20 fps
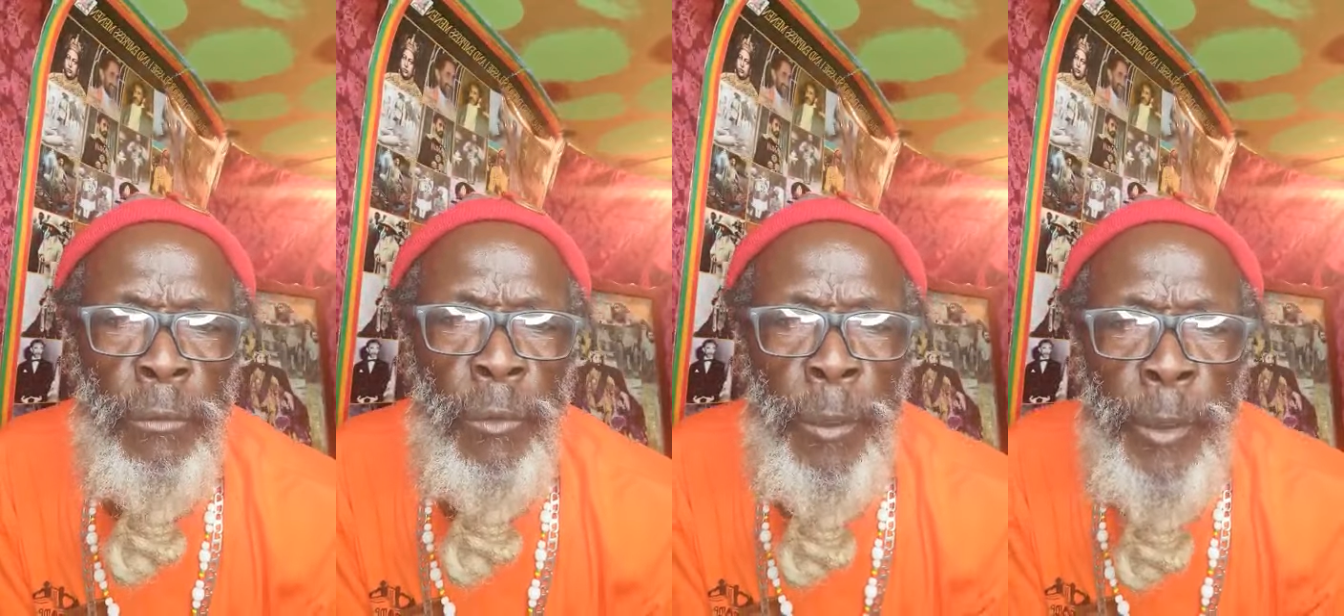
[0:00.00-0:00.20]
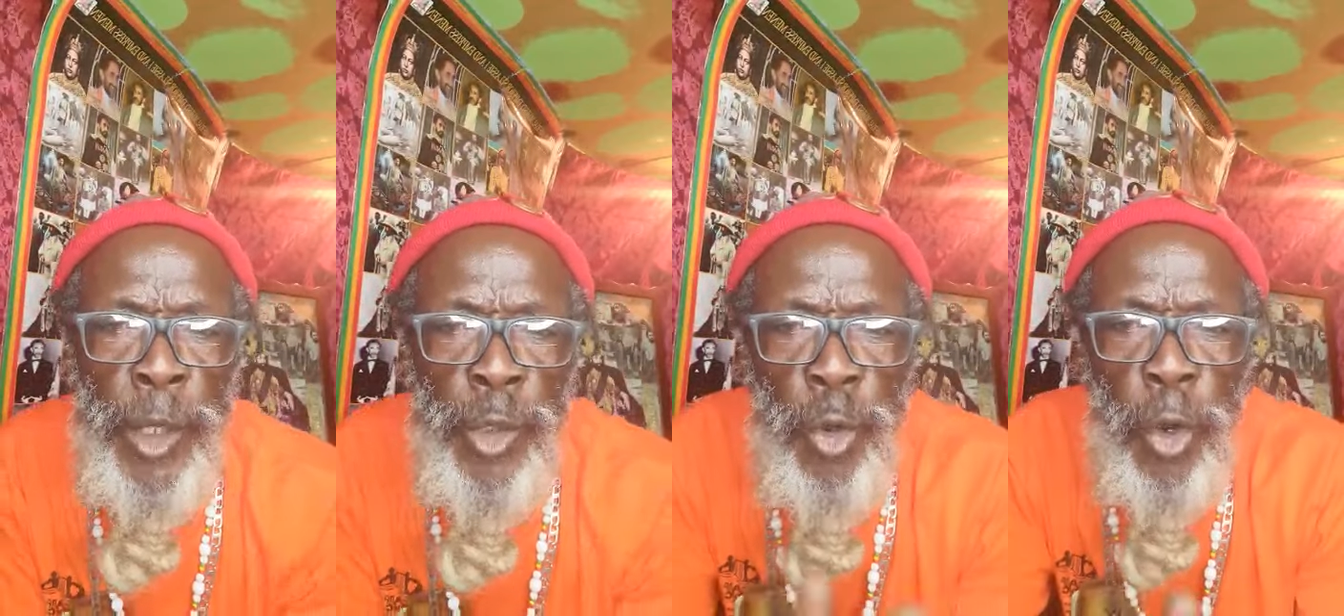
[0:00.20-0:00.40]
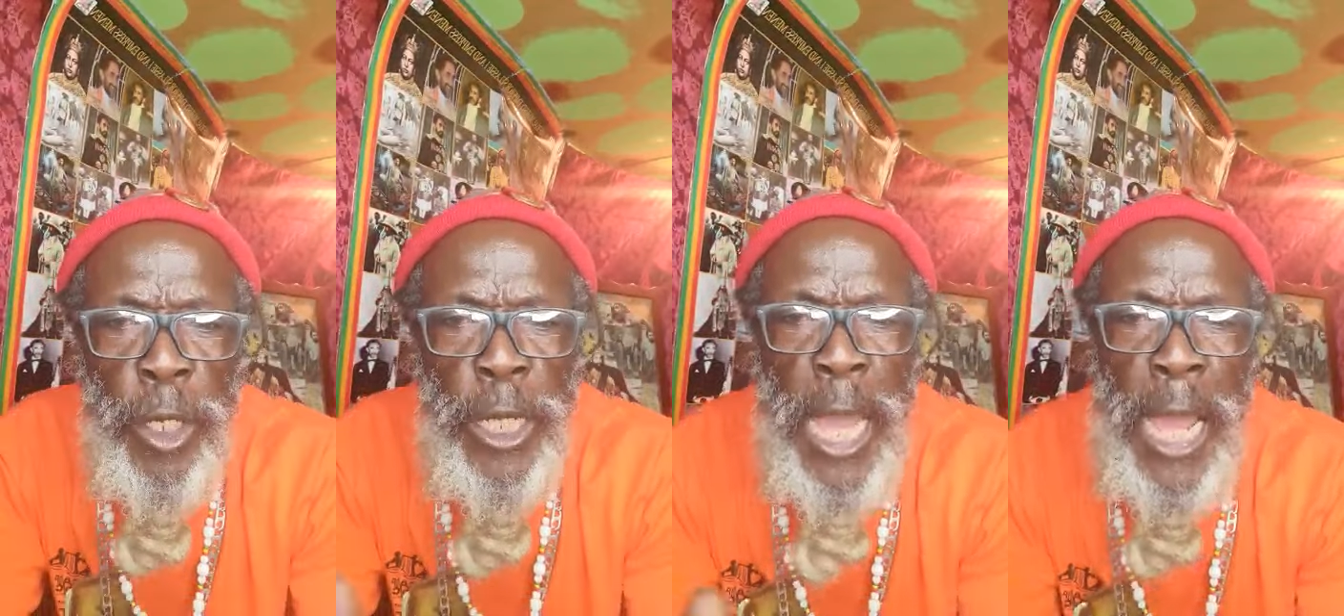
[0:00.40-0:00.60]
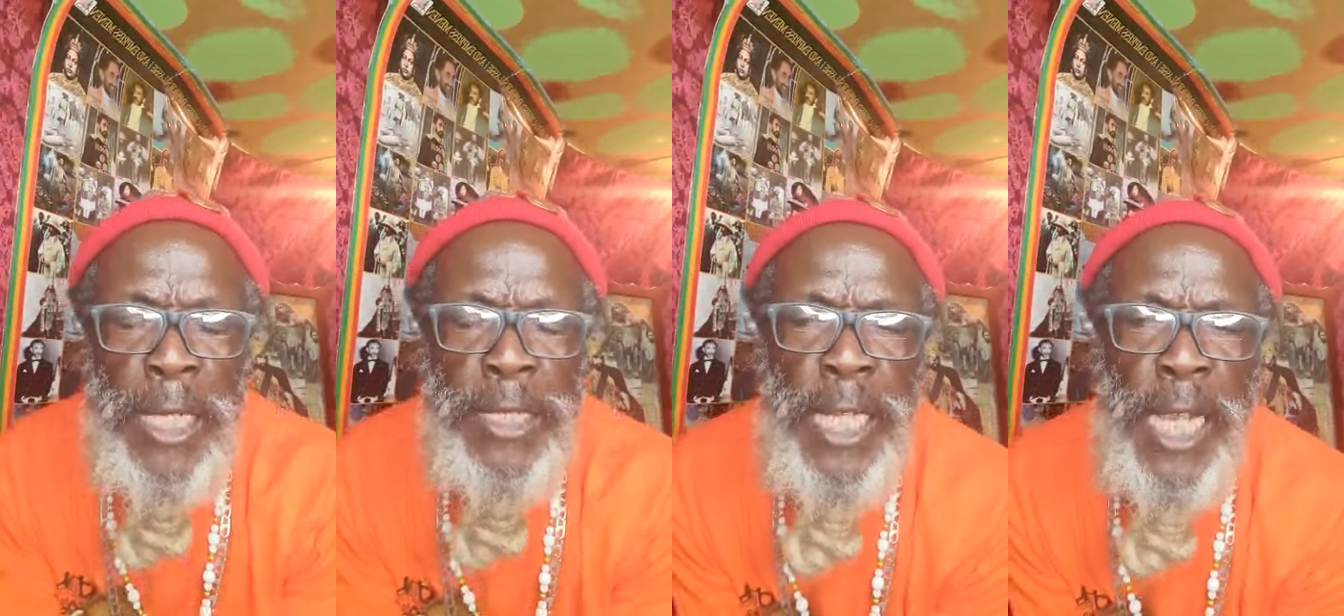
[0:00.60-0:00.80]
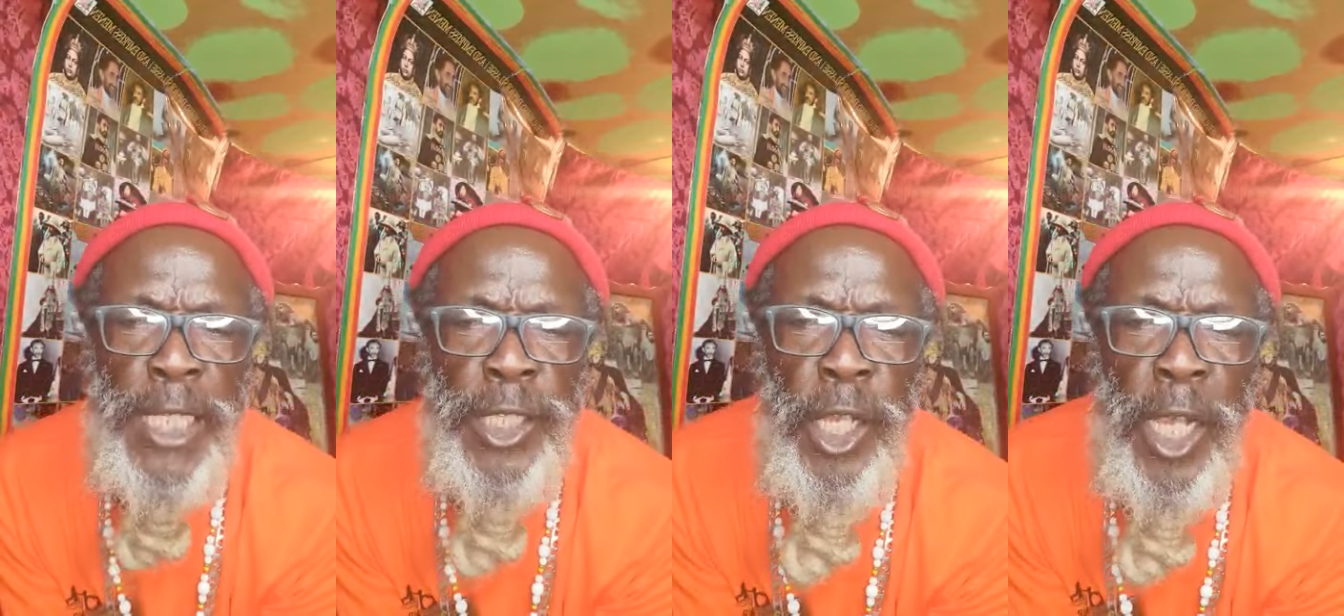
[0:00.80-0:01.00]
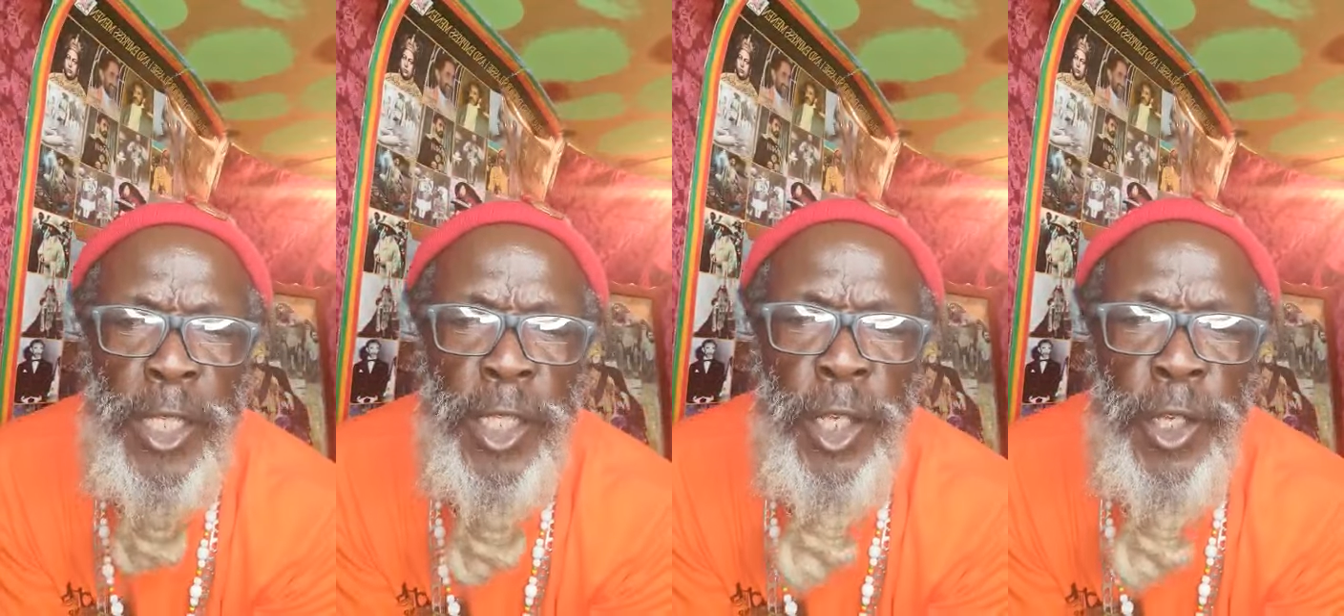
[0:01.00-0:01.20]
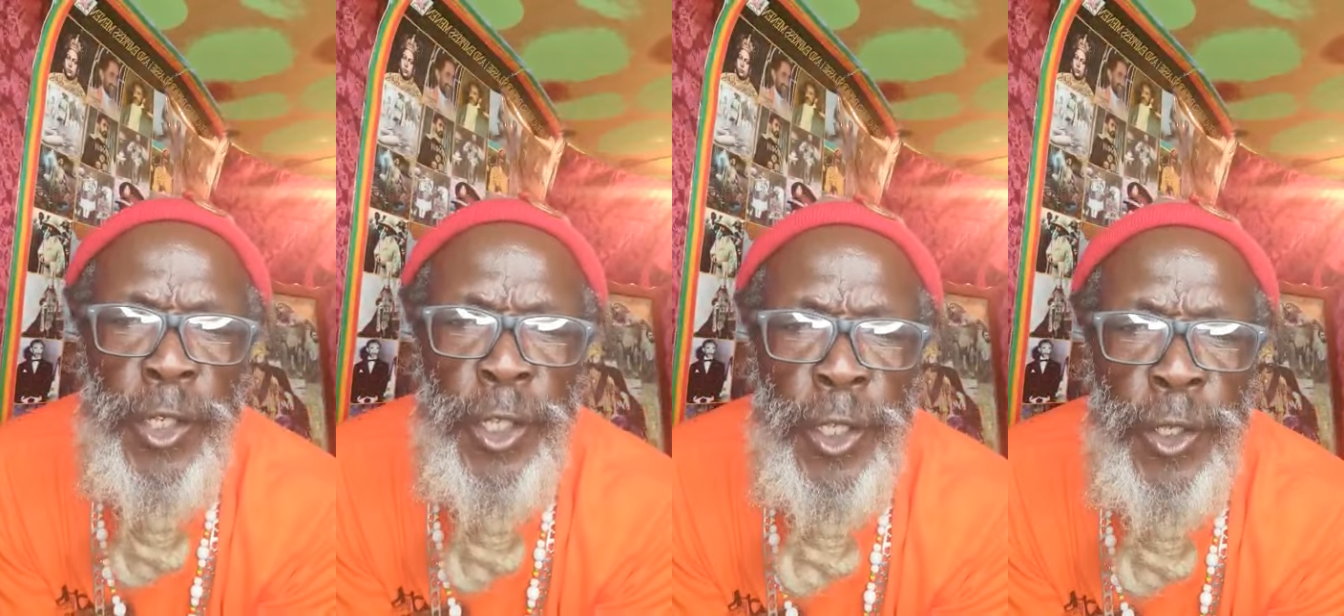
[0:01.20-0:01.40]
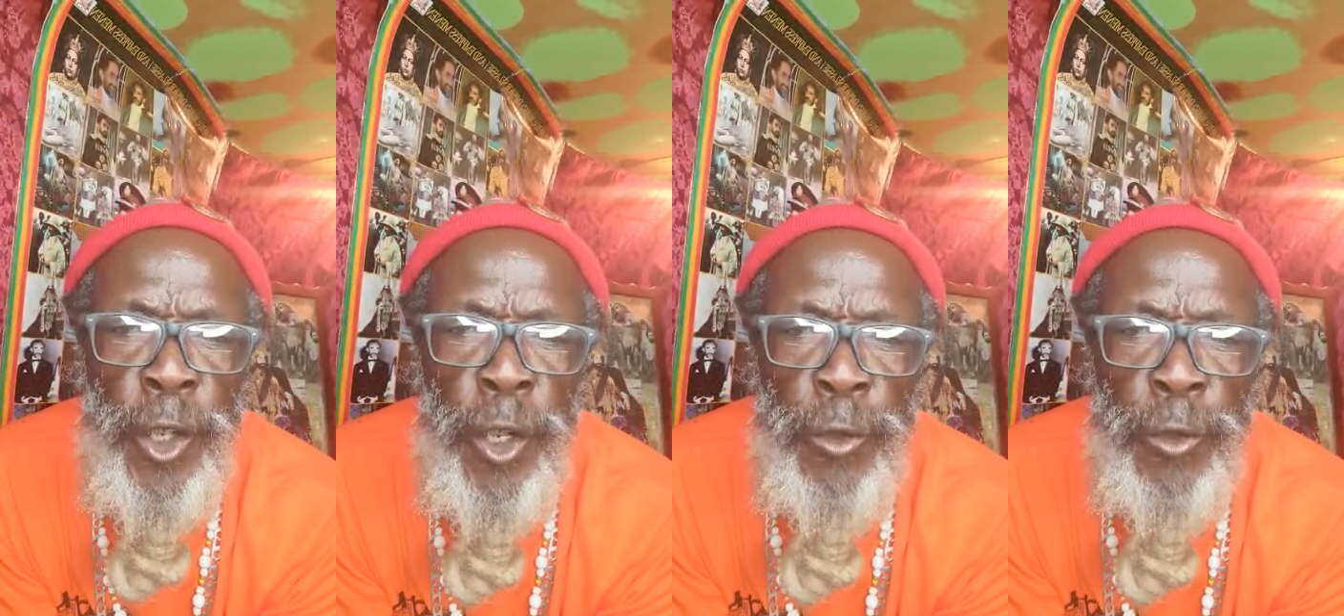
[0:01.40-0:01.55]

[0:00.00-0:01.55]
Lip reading: But me know a long time you